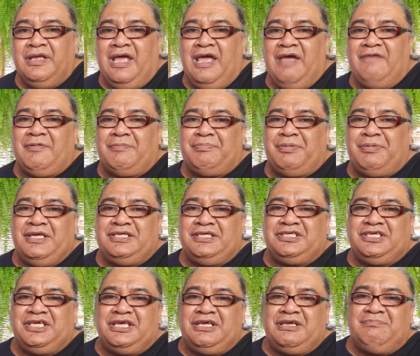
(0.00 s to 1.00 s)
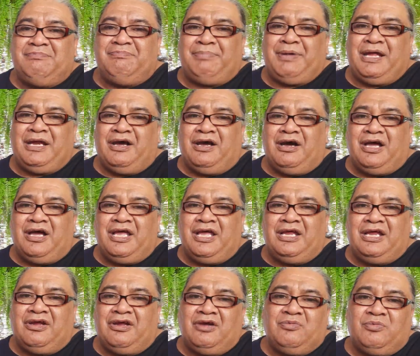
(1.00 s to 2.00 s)
have a PC, but
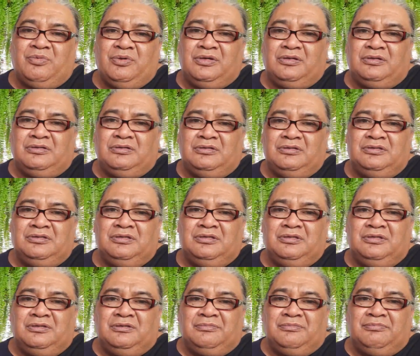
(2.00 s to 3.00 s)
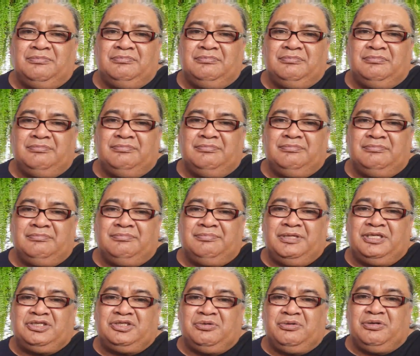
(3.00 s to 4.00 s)
I will
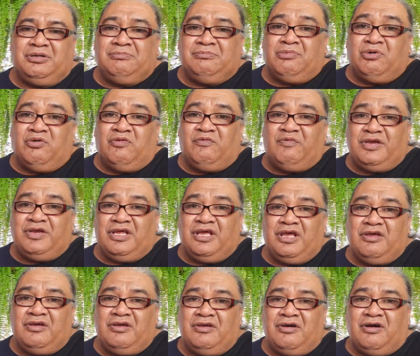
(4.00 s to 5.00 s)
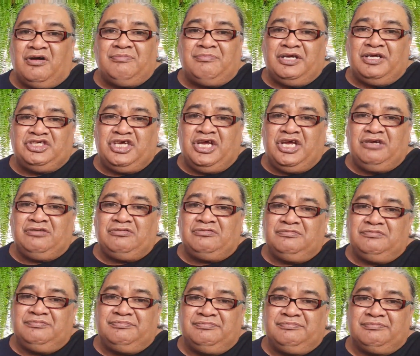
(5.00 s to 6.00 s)
be doing more video on my
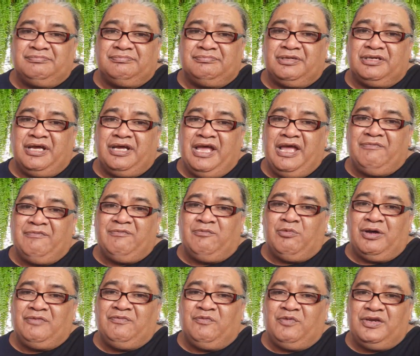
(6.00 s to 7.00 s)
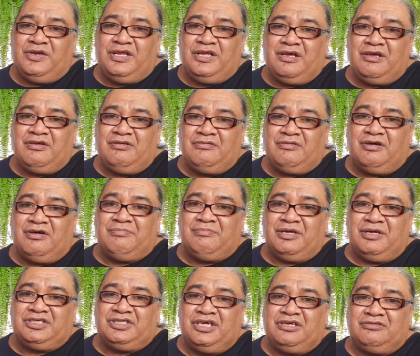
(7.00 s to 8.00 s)
channel. But I have one video on
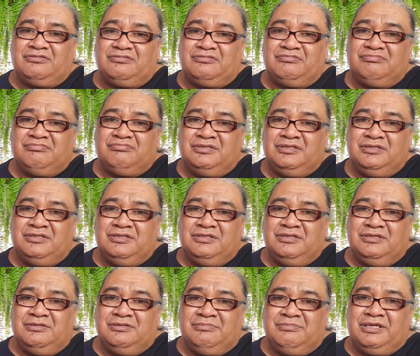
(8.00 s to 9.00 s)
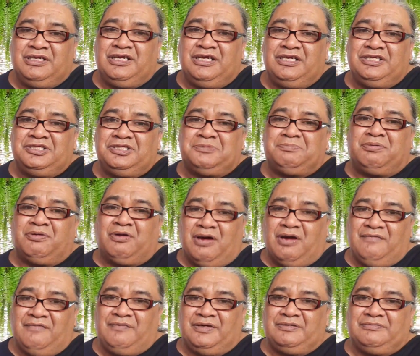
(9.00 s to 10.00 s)
my channel, but it is
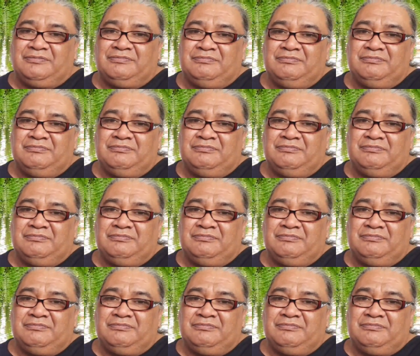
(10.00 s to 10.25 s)
private.